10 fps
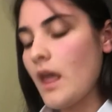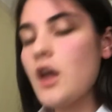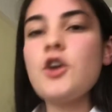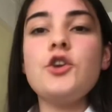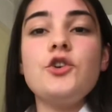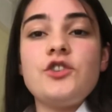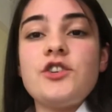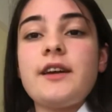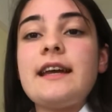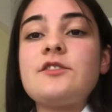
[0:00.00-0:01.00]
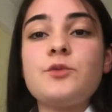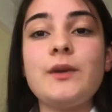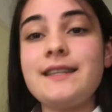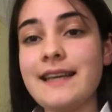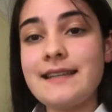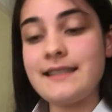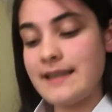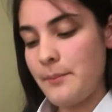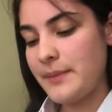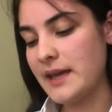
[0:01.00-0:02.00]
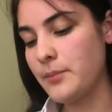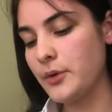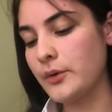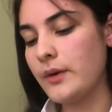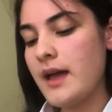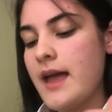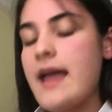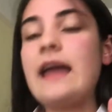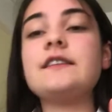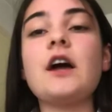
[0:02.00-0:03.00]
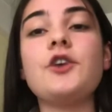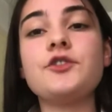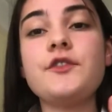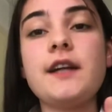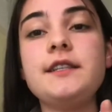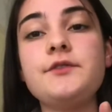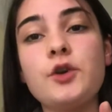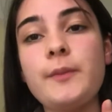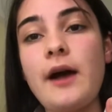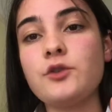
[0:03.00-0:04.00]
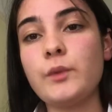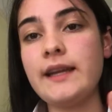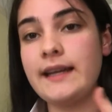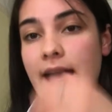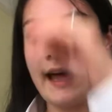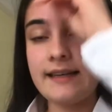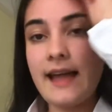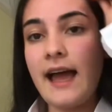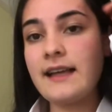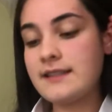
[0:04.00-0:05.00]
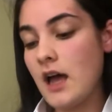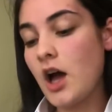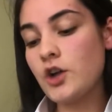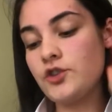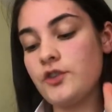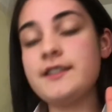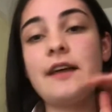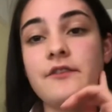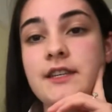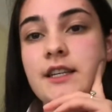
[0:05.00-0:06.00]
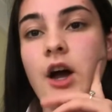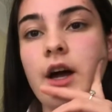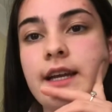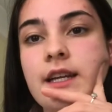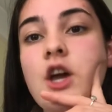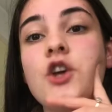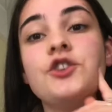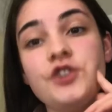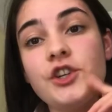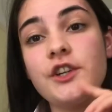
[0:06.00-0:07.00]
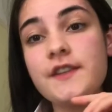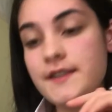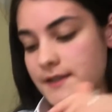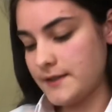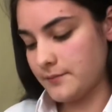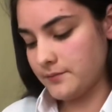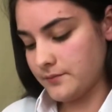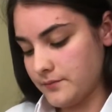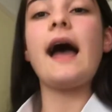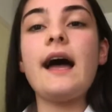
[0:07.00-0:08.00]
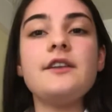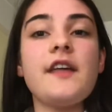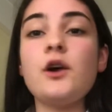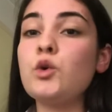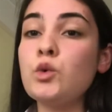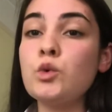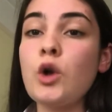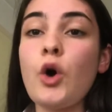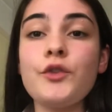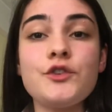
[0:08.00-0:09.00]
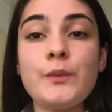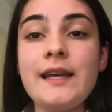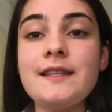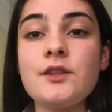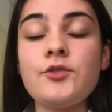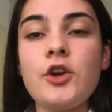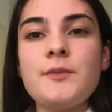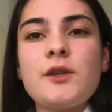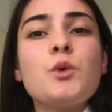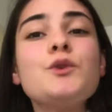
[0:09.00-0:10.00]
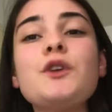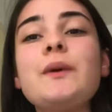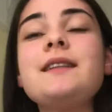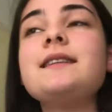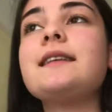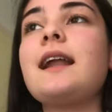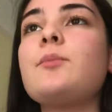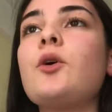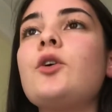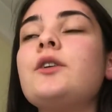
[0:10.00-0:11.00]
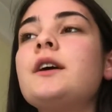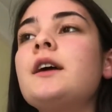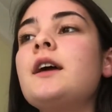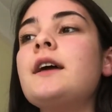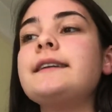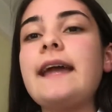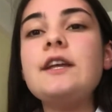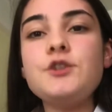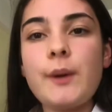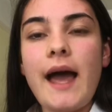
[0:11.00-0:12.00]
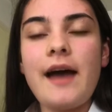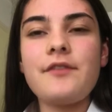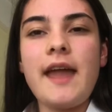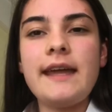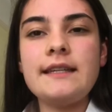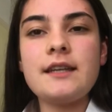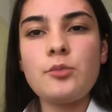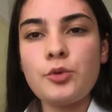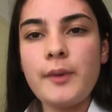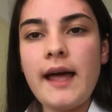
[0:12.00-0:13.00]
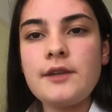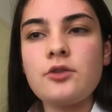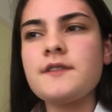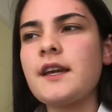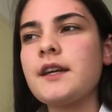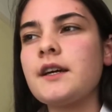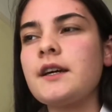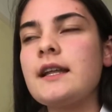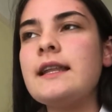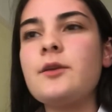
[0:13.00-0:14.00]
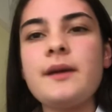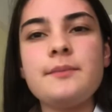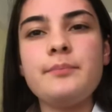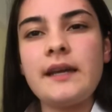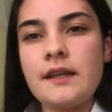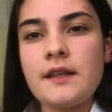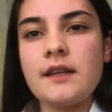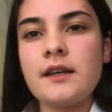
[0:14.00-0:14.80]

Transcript: You usually share a kitchen between 6 to 10 people. It's £134 a week and has 179 students. And they are all en suites, the rooms. And also in Talybont Gate you have a double bed, or it's like a little bit bigger than